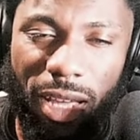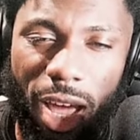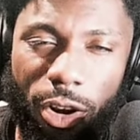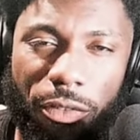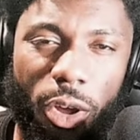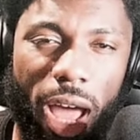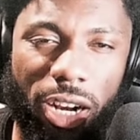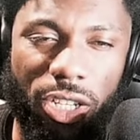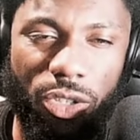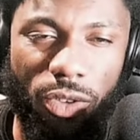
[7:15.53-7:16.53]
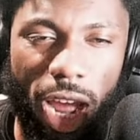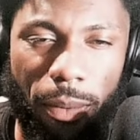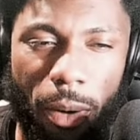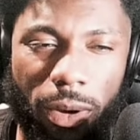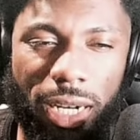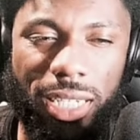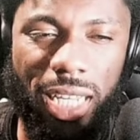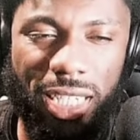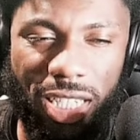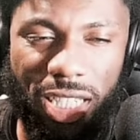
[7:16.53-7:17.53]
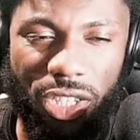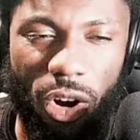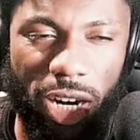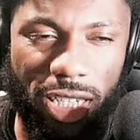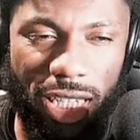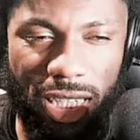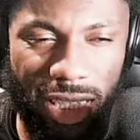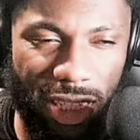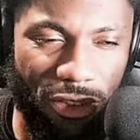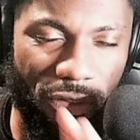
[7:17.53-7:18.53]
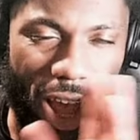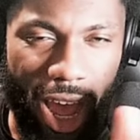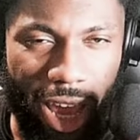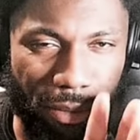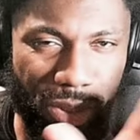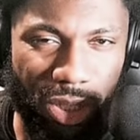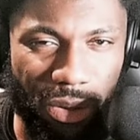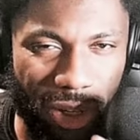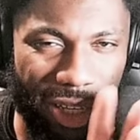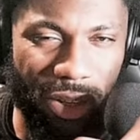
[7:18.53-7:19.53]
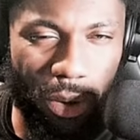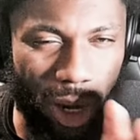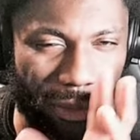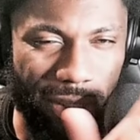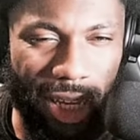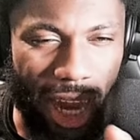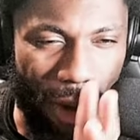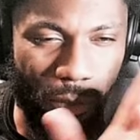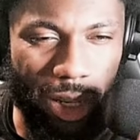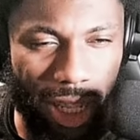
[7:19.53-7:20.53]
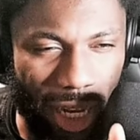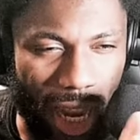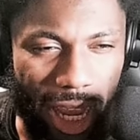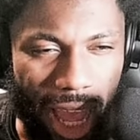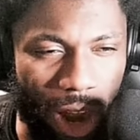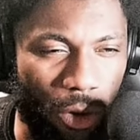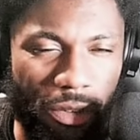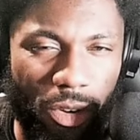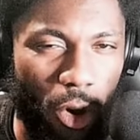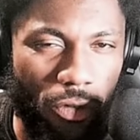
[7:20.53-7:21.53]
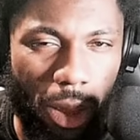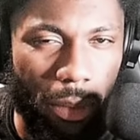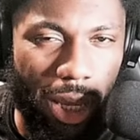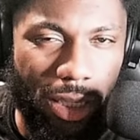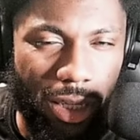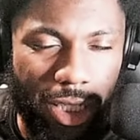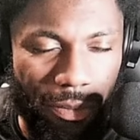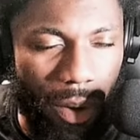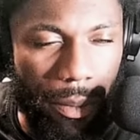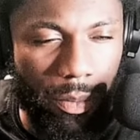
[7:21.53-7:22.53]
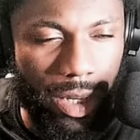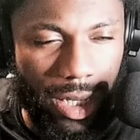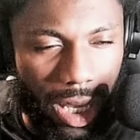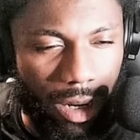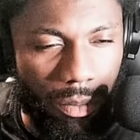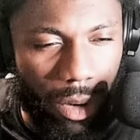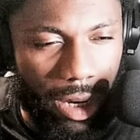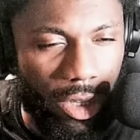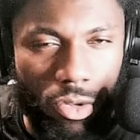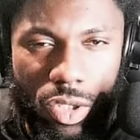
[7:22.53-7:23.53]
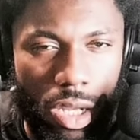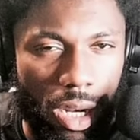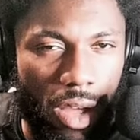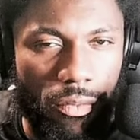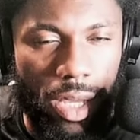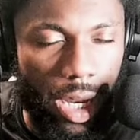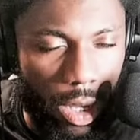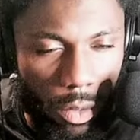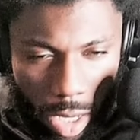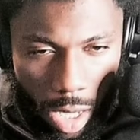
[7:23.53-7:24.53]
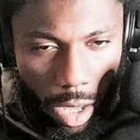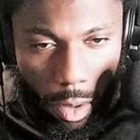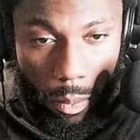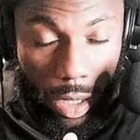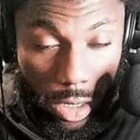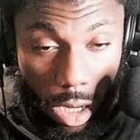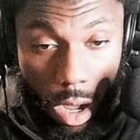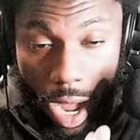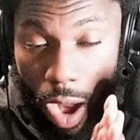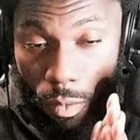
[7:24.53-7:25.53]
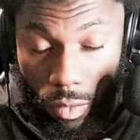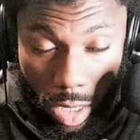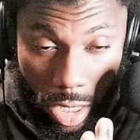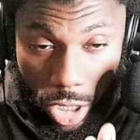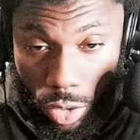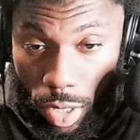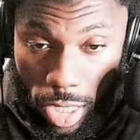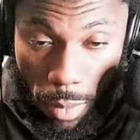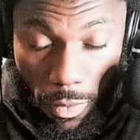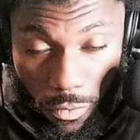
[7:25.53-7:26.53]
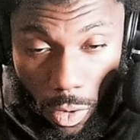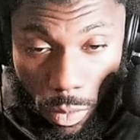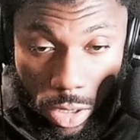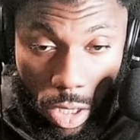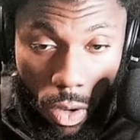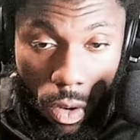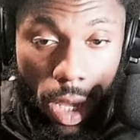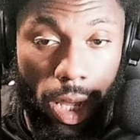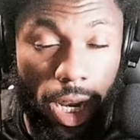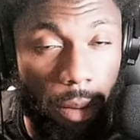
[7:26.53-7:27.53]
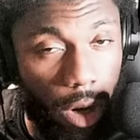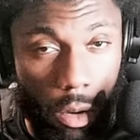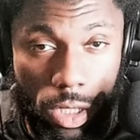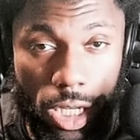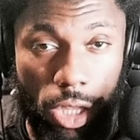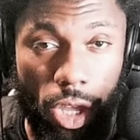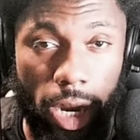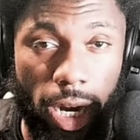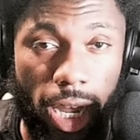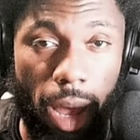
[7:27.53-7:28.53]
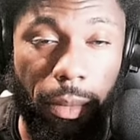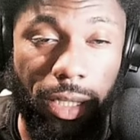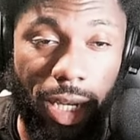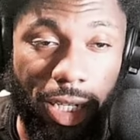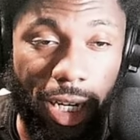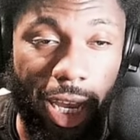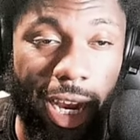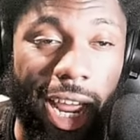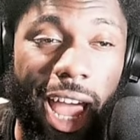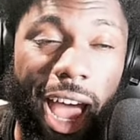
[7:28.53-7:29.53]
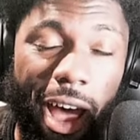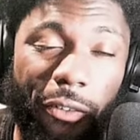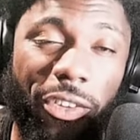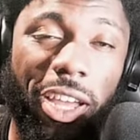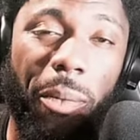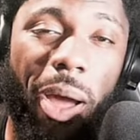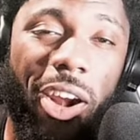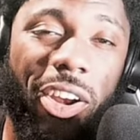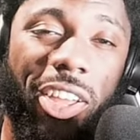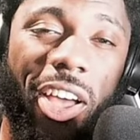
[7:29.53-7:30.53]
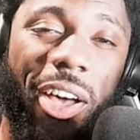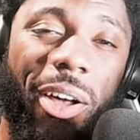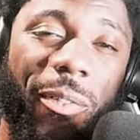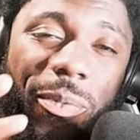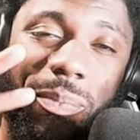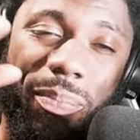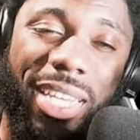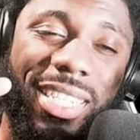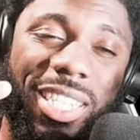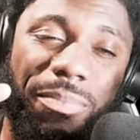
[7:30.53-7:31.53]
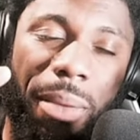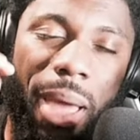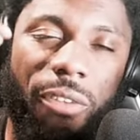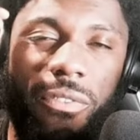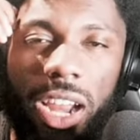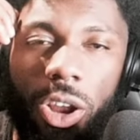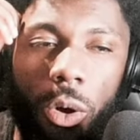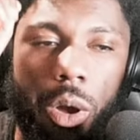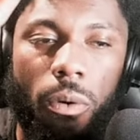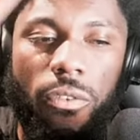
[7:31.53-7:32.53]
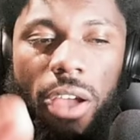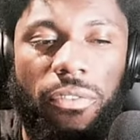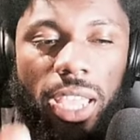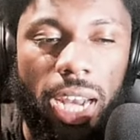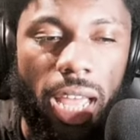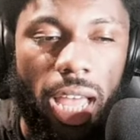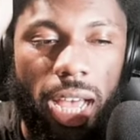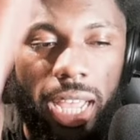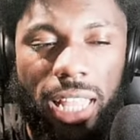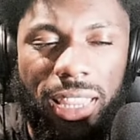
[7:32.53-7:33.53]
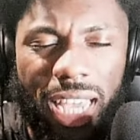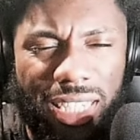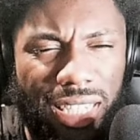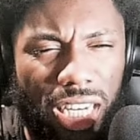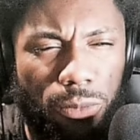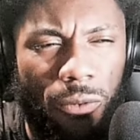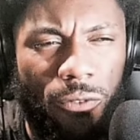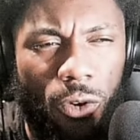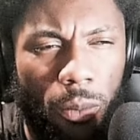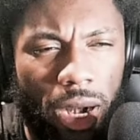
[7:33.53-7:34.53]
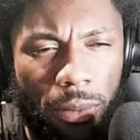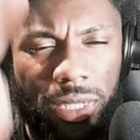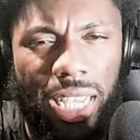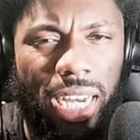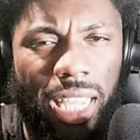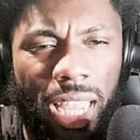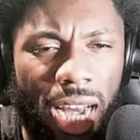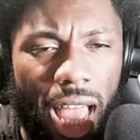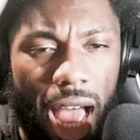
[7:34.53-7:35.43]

I don't even know how to describe it. I wanted to say just this artistic vibe to it. You know what I'm saying? I really like it. I don't even know if that made sense. It probably didn't, but you still love me anyway. But, dog, I really enjoyed that performance, though. Let me know what y'all thought in the comment section. And I'm thinking about it here, y'all. Peace, easy, babe. Matter of fact, no. Before I forget, I think I said this before, but I'm going to say it again.